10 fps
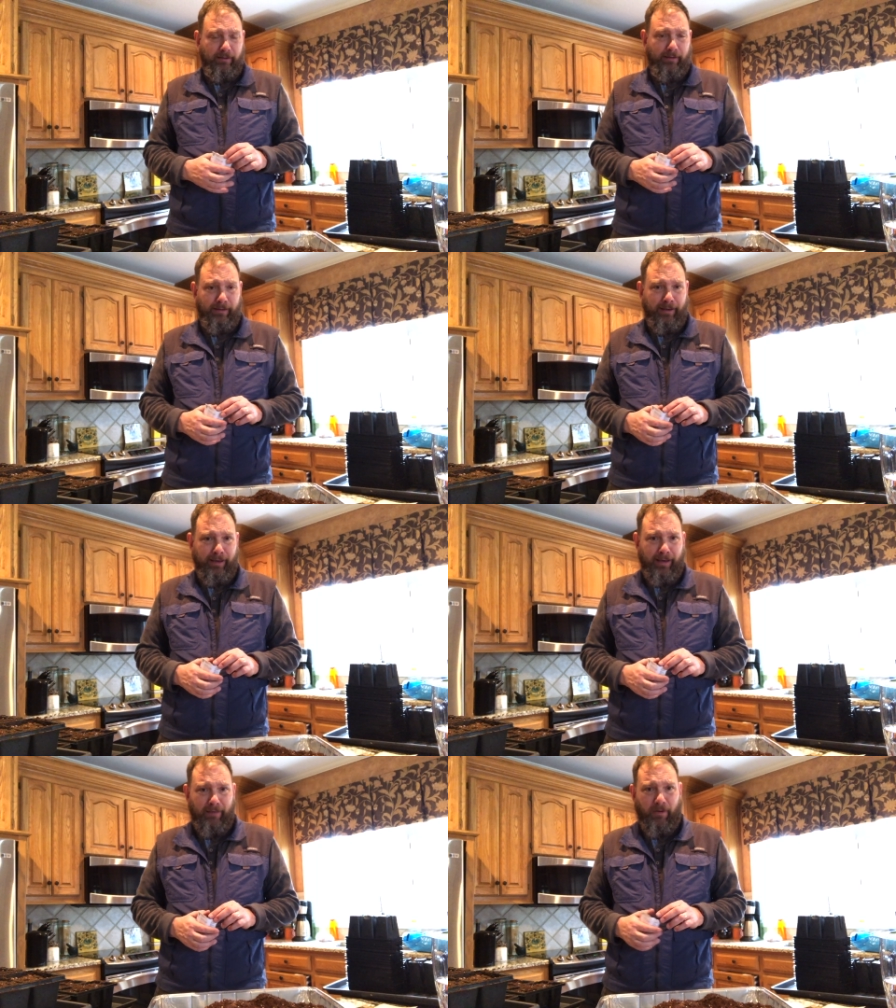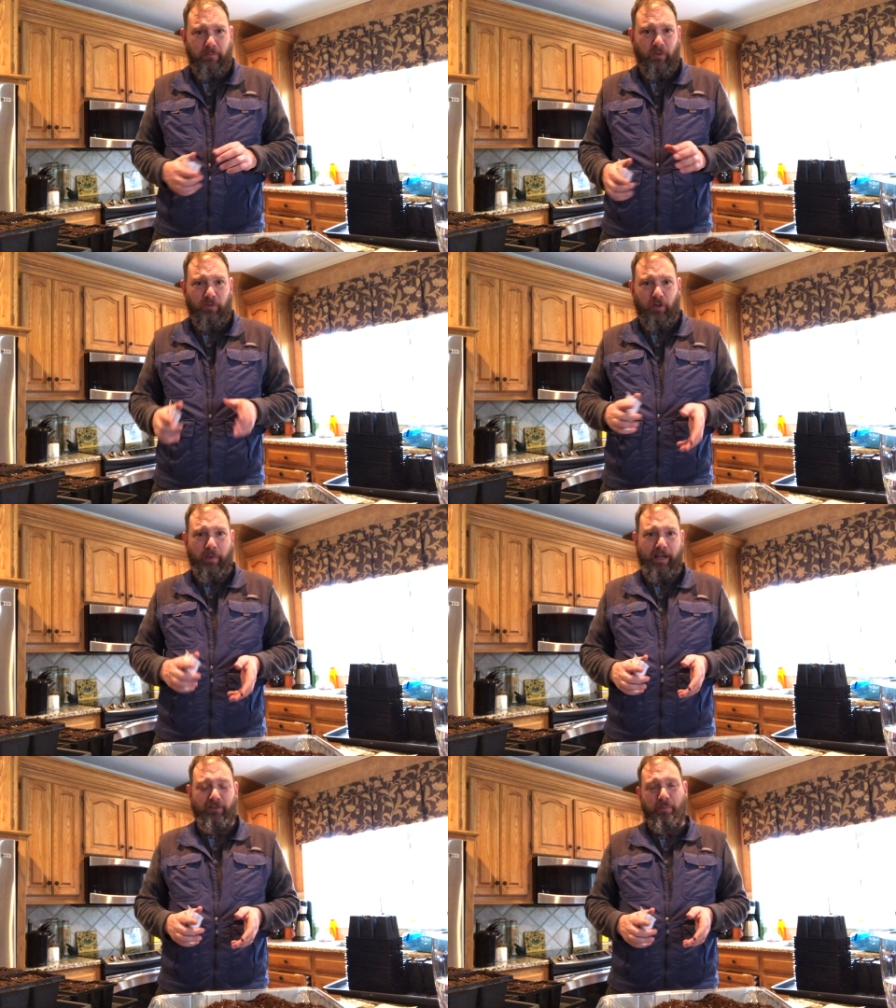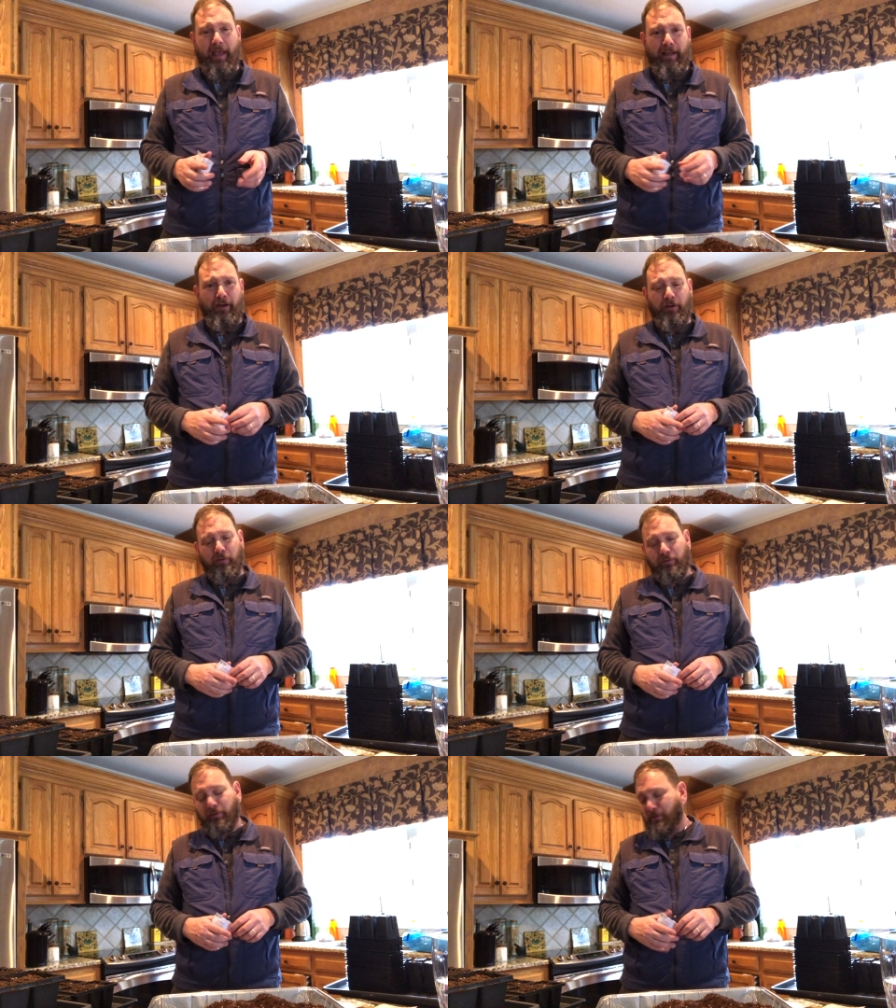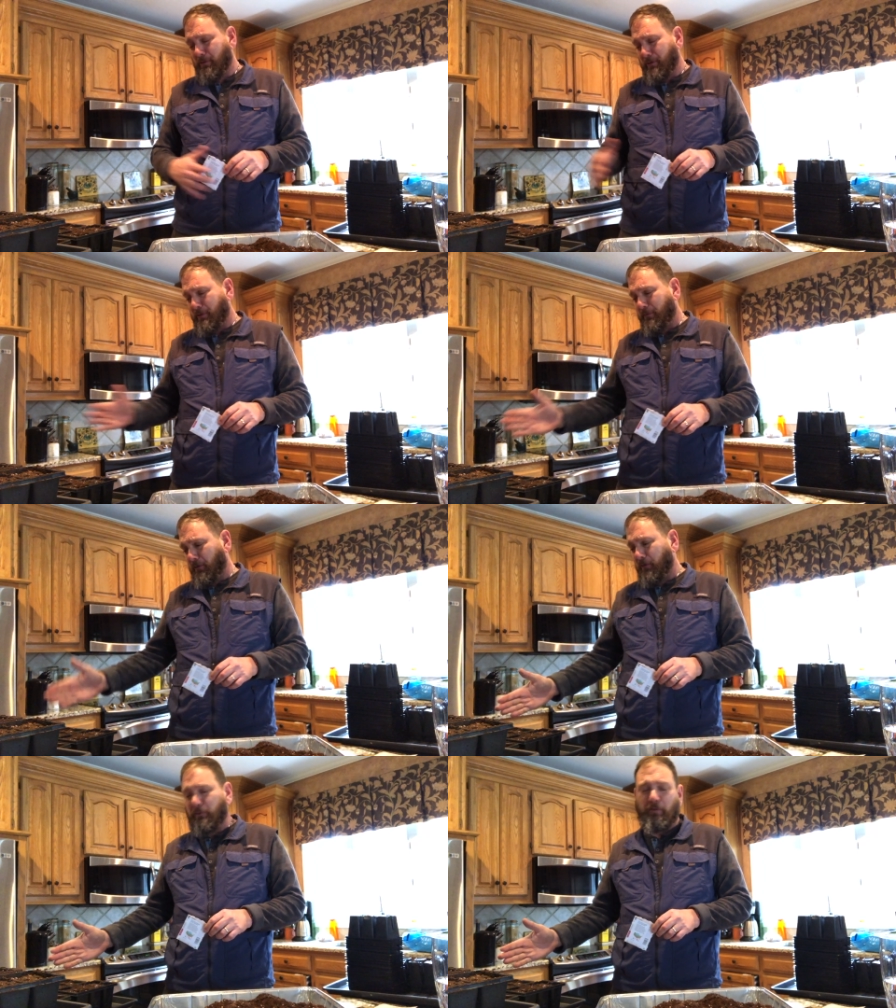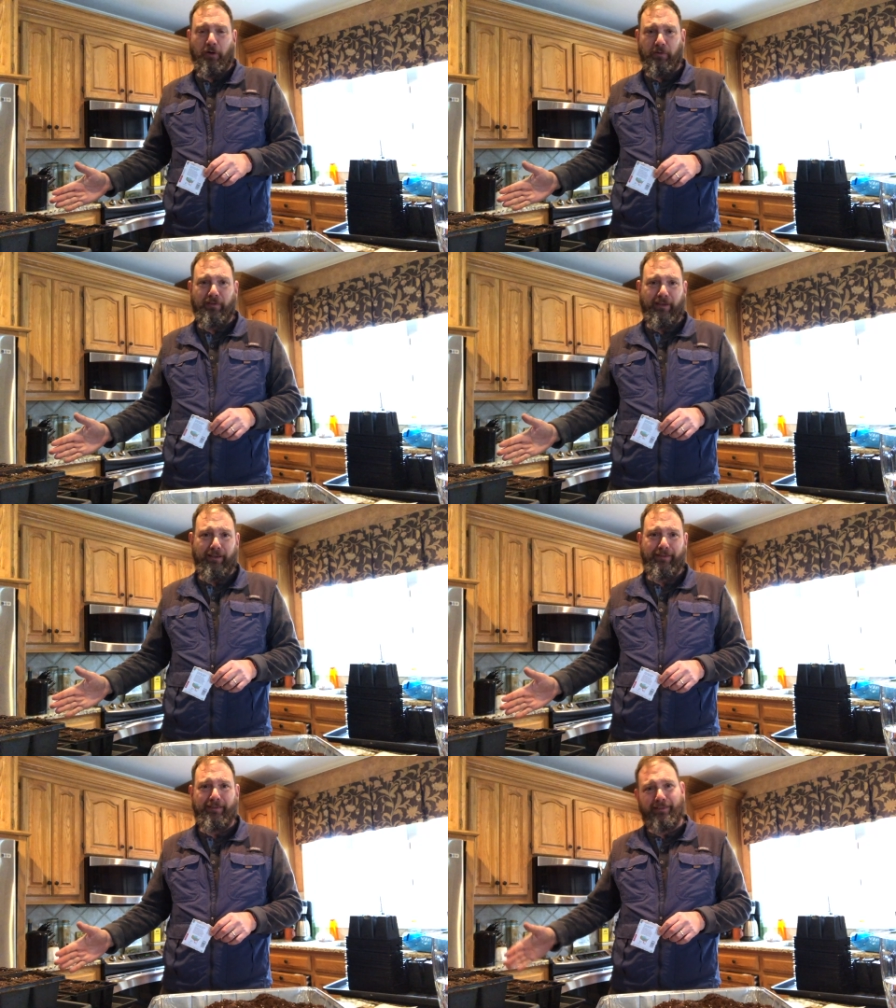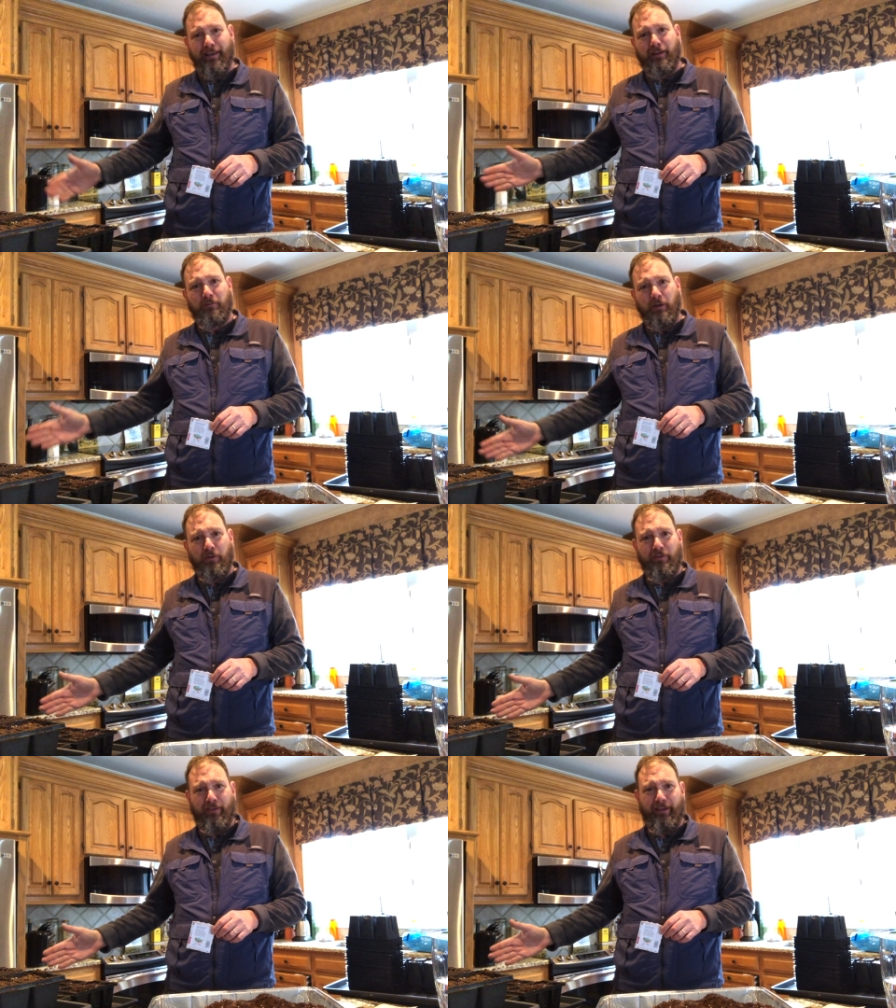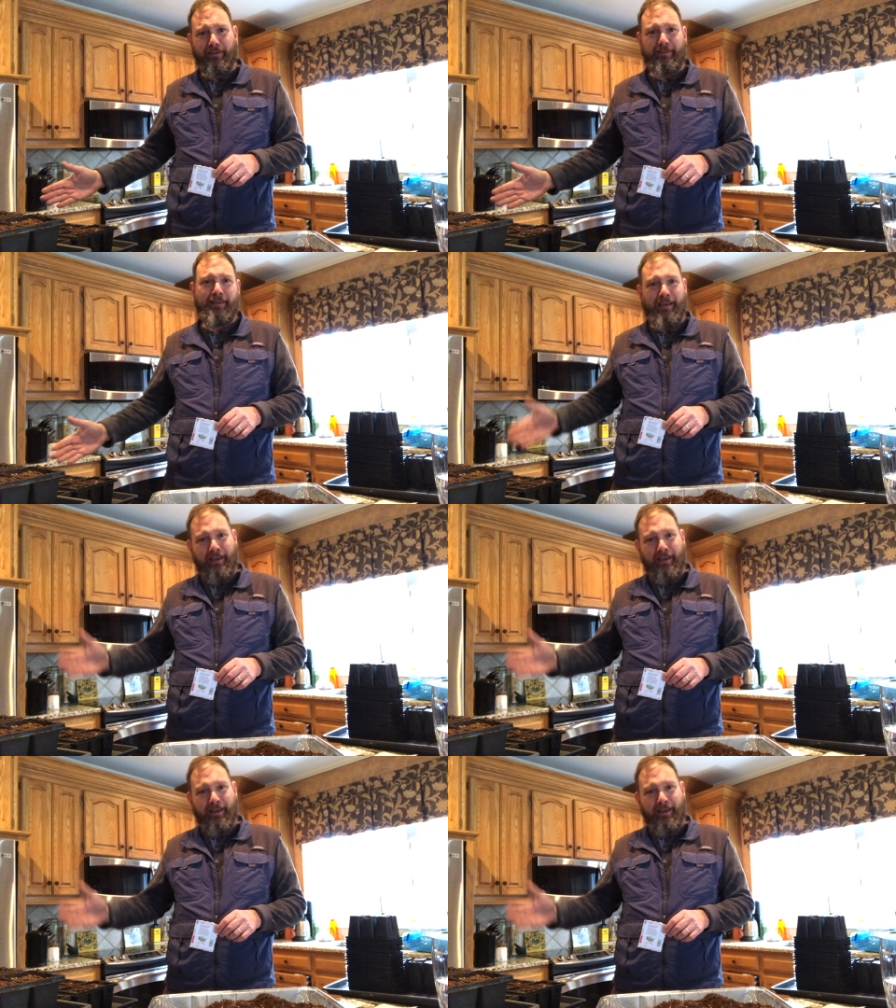If I'm doing so many tomatoes, the first row is this, the second row is this,